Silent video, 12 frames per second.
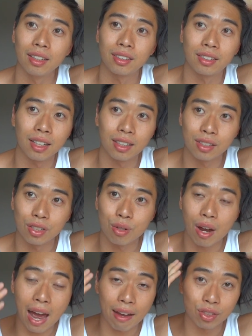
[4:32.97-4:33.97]
since
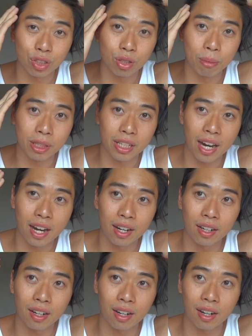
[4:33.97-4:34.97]
you have so much
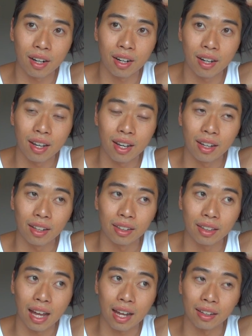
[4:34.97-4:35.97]
hair,
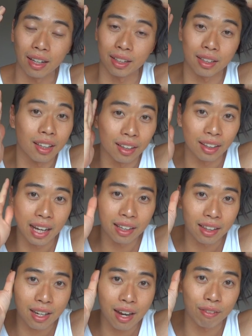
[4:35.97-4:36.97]
that like the
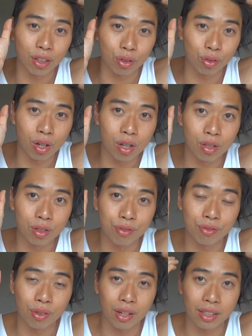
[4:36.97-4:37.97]
length that you have to grow
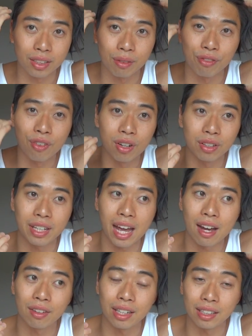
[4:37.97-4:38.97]
for it to fall
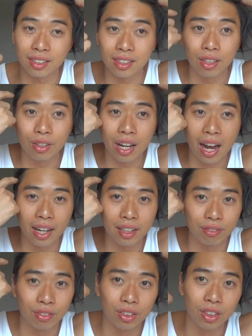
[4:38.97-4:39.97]
down, it still kind
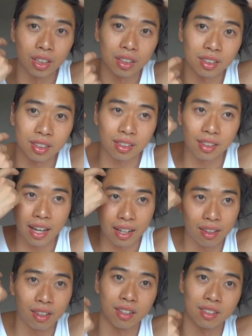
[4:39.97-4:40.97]
of looks
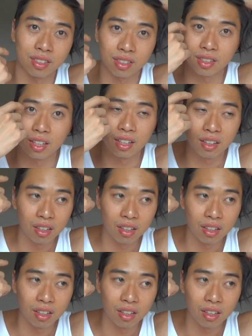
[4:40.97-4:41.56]
like this